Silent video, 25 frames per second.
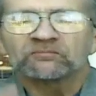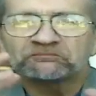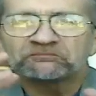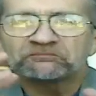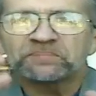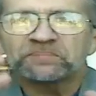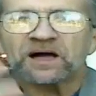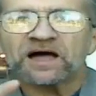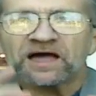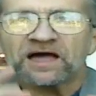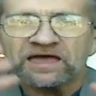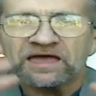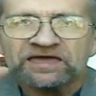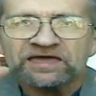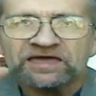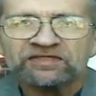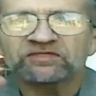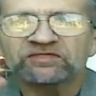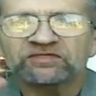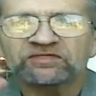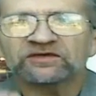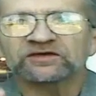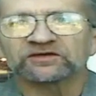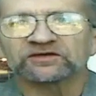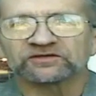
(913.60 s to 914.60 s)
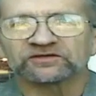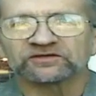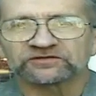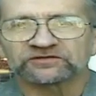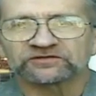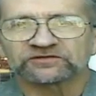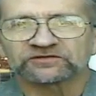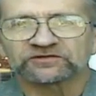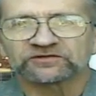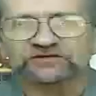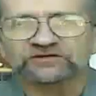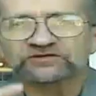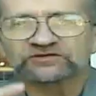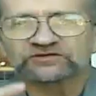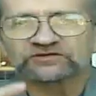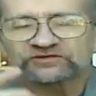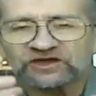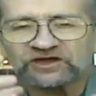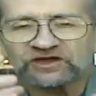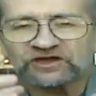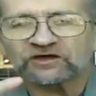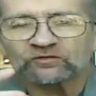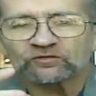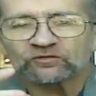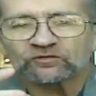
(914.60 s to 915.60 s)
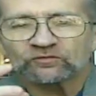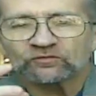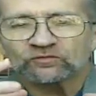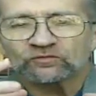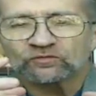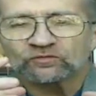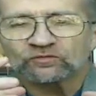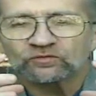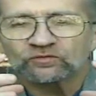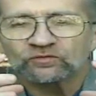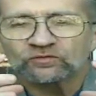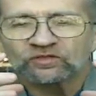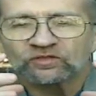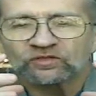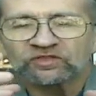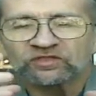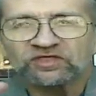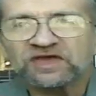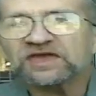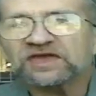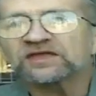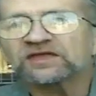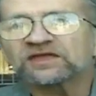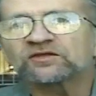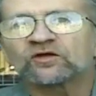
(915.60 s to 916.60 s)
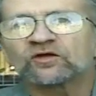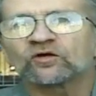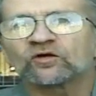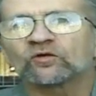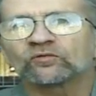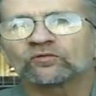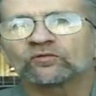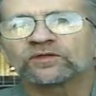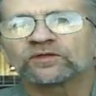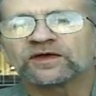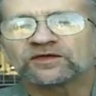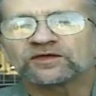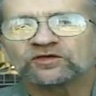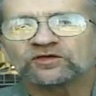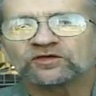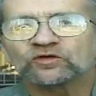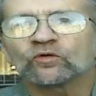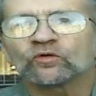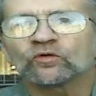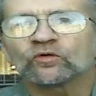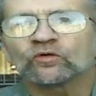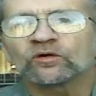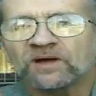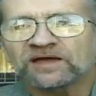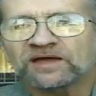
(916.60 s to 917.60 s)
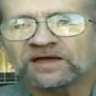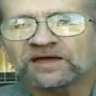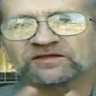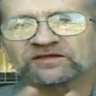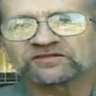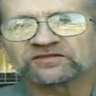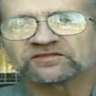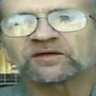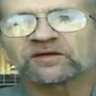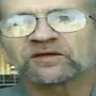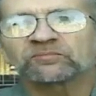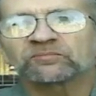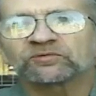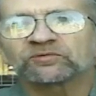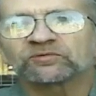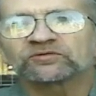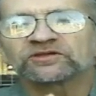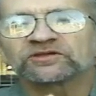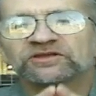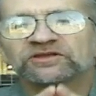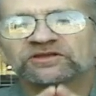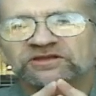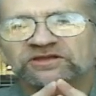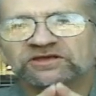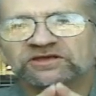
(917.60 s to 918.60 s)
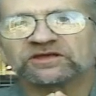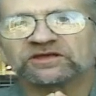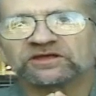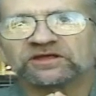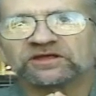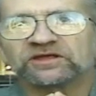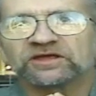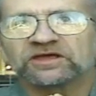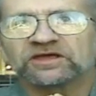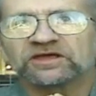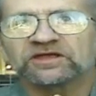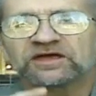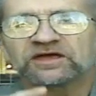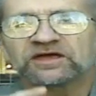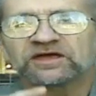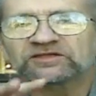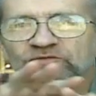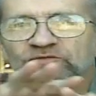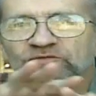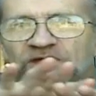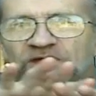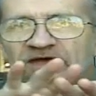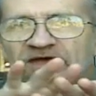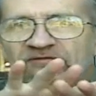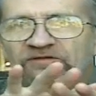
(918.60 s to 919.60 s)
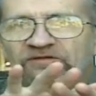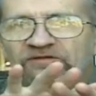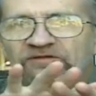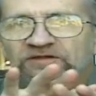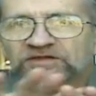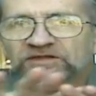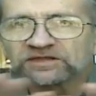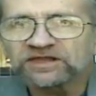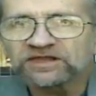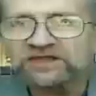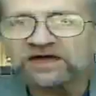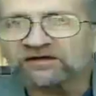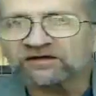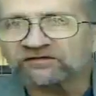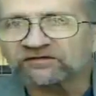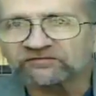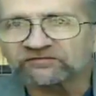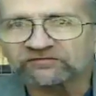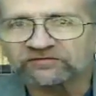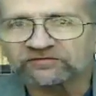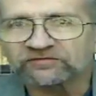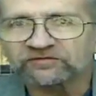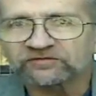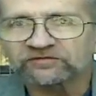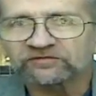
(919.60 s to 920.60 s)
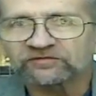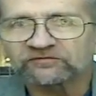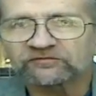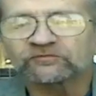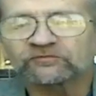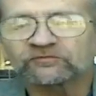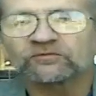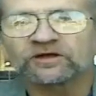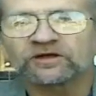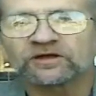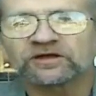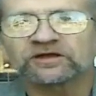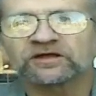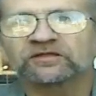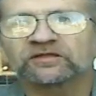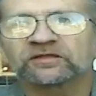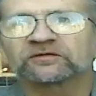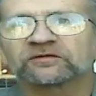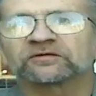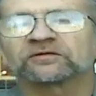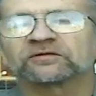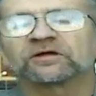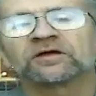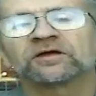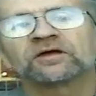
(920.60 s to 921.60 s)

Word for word: By this shall they know that you are my disciples indeed, in that you have love for one another.